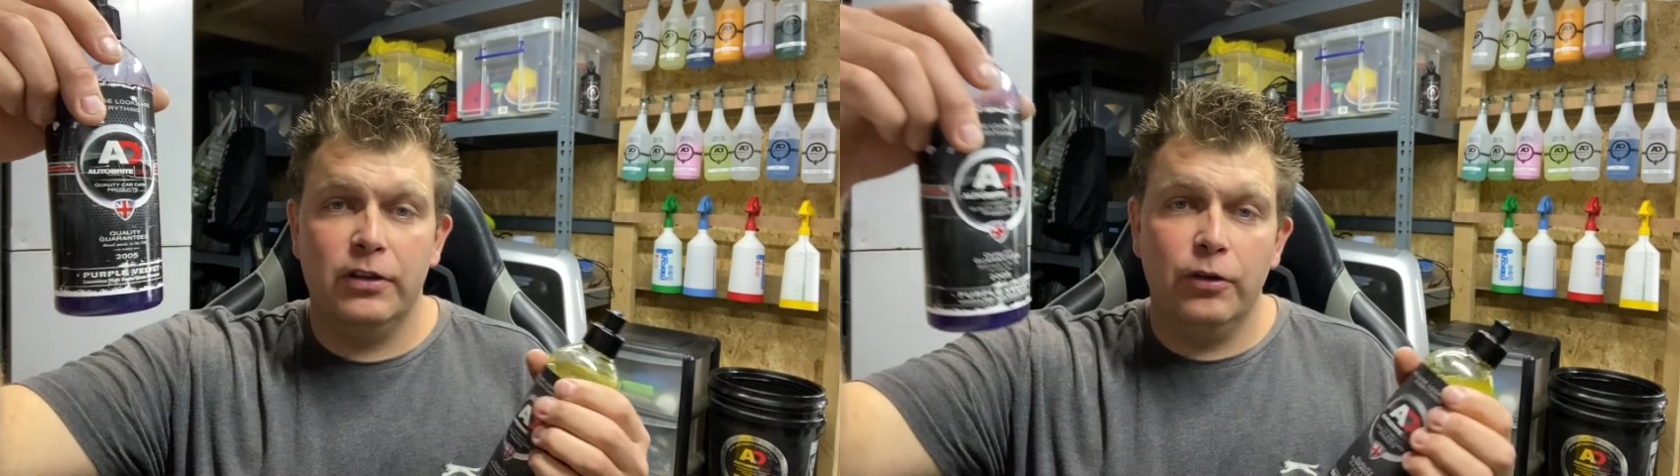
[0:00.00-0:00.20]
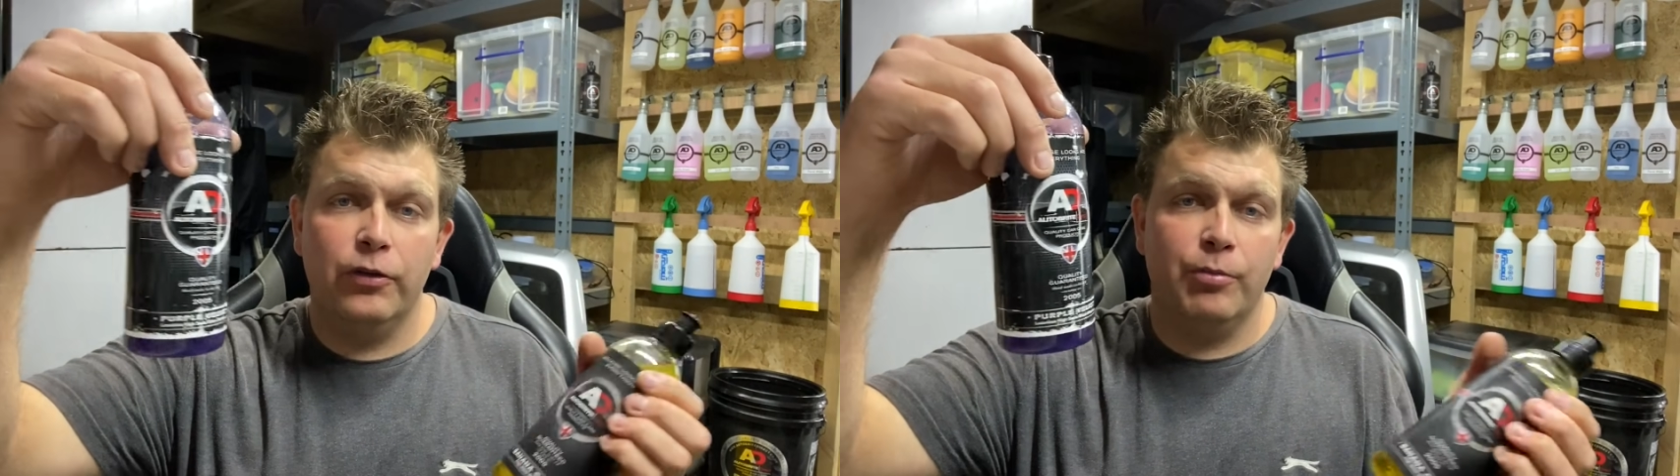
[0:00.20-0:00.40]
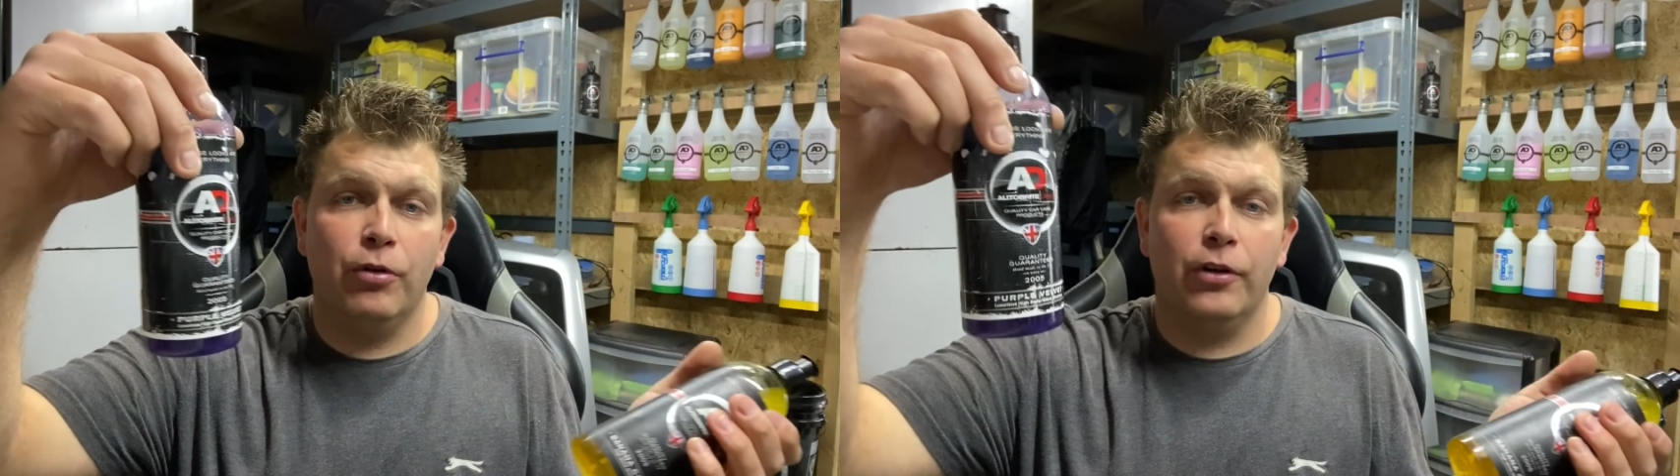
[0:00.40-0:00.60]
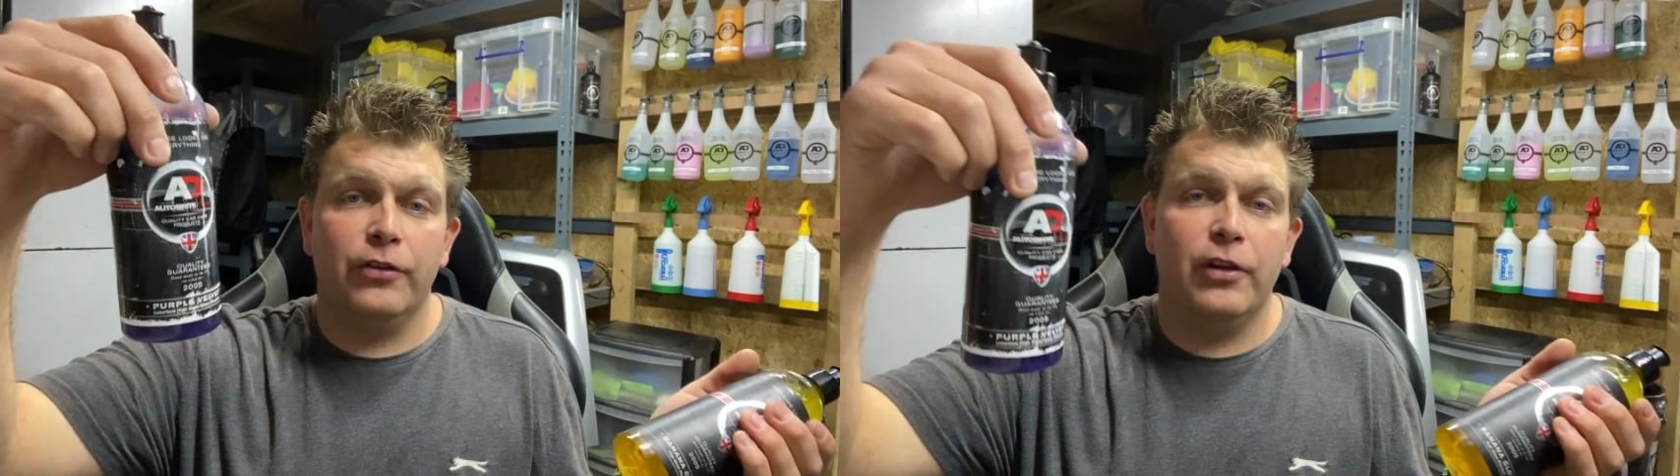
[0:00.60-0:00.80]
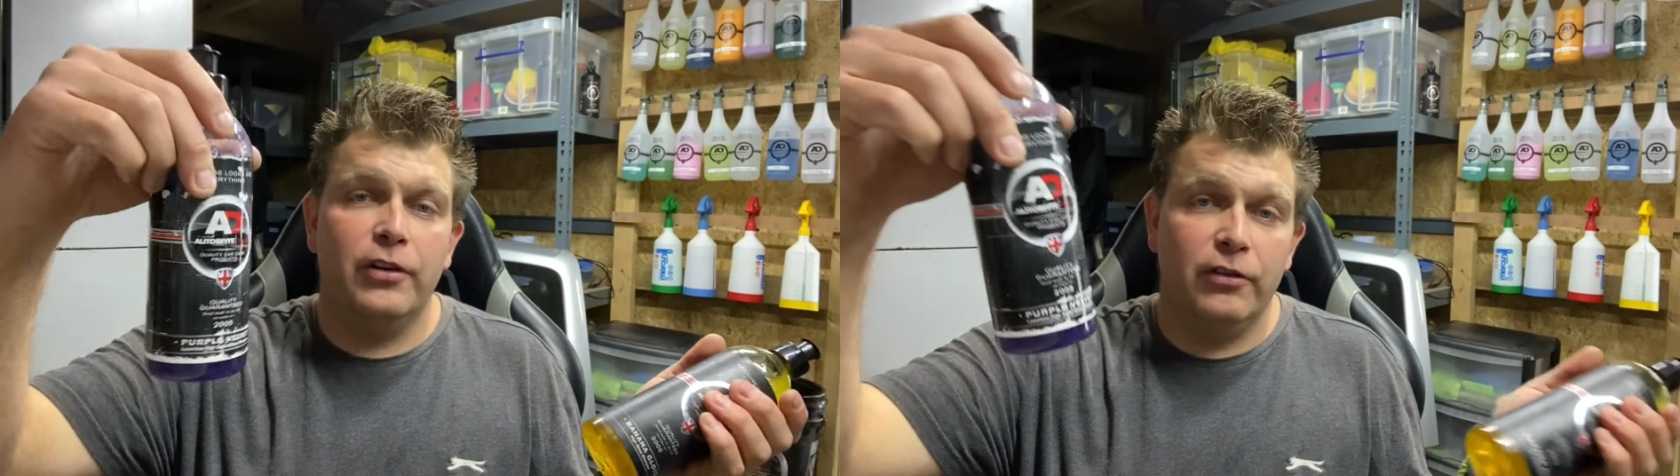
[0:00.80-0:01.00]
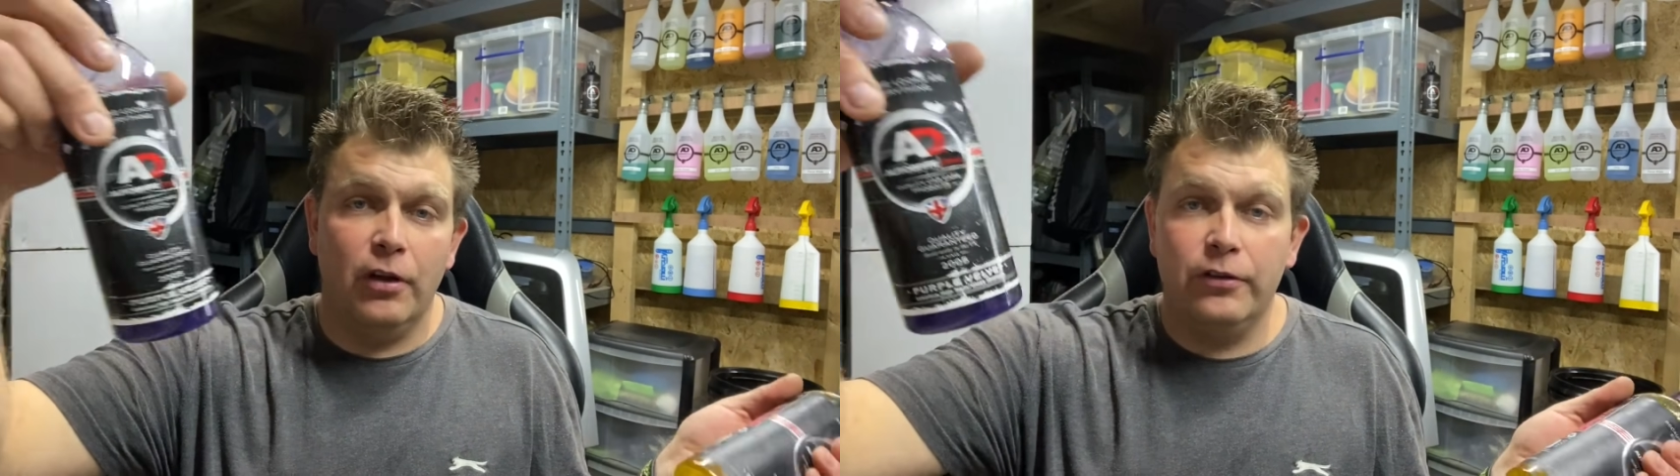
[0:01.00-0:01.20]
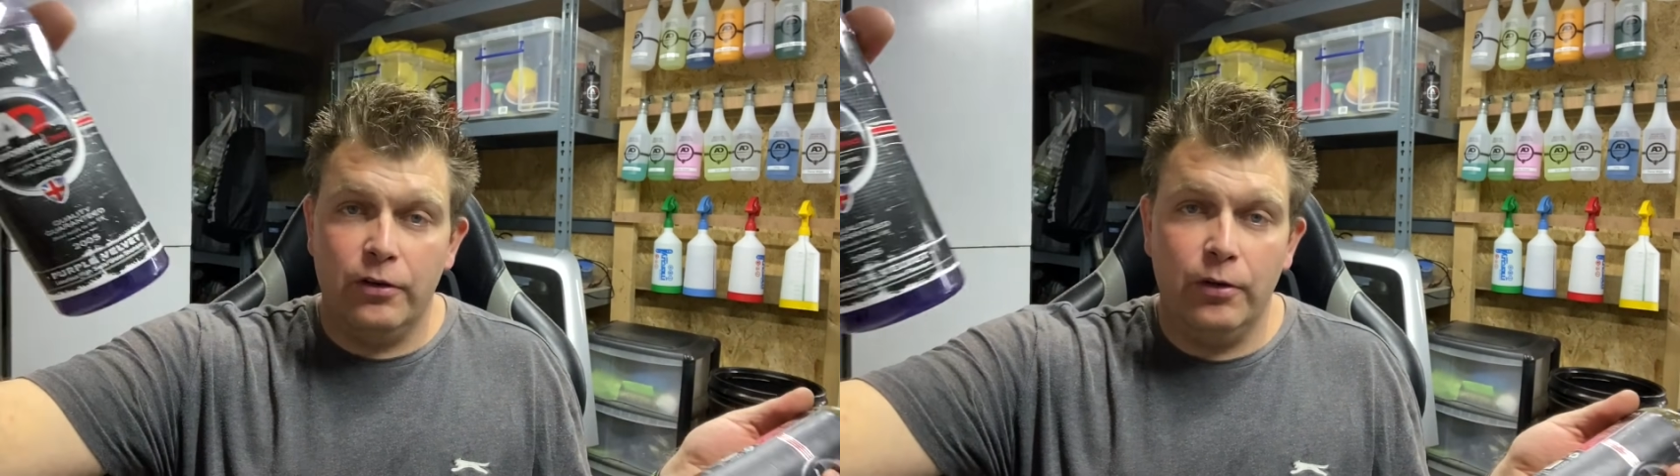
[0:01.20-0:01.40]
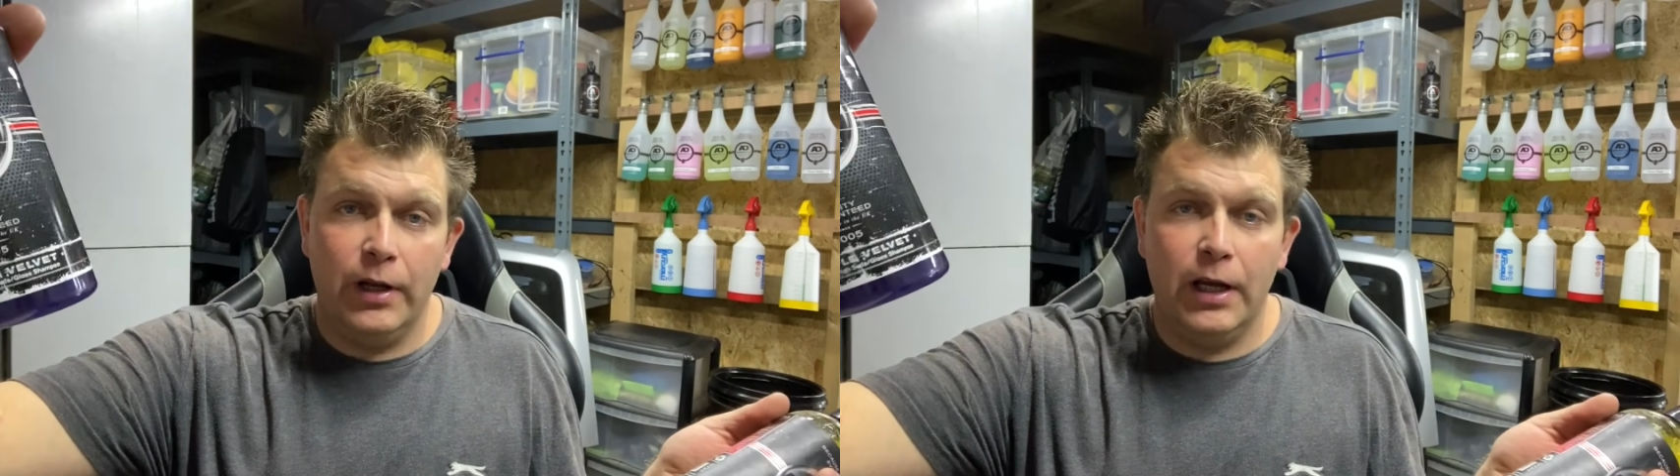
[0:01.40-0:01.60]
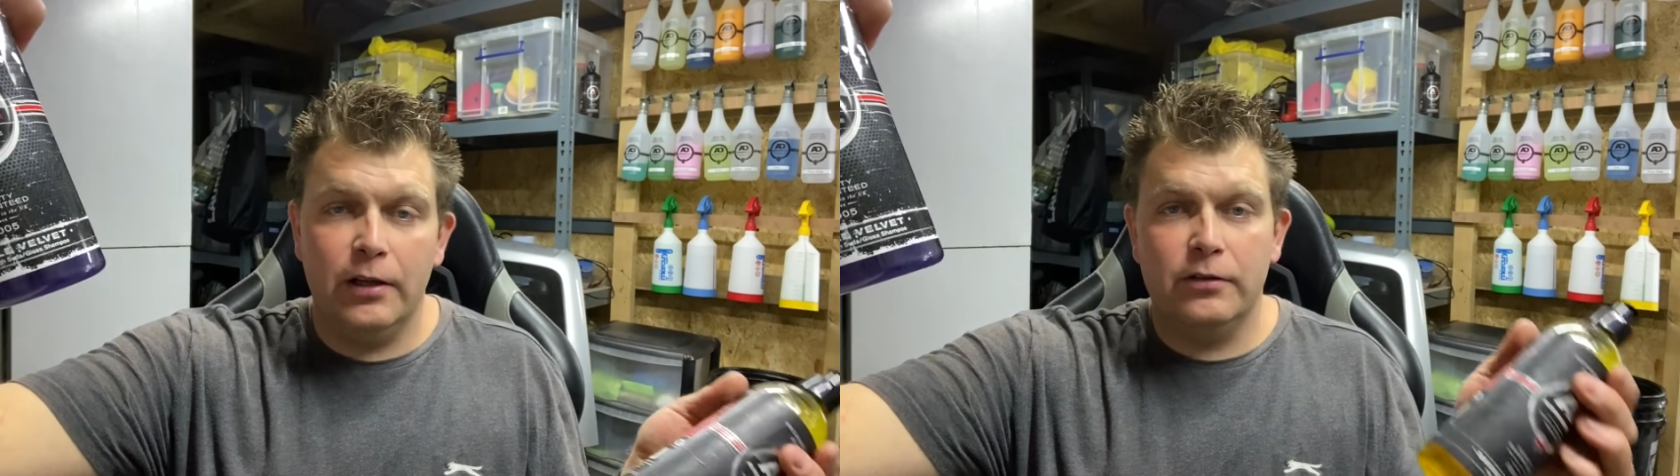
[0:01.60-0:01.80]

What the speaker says: use the products that are designed to do that.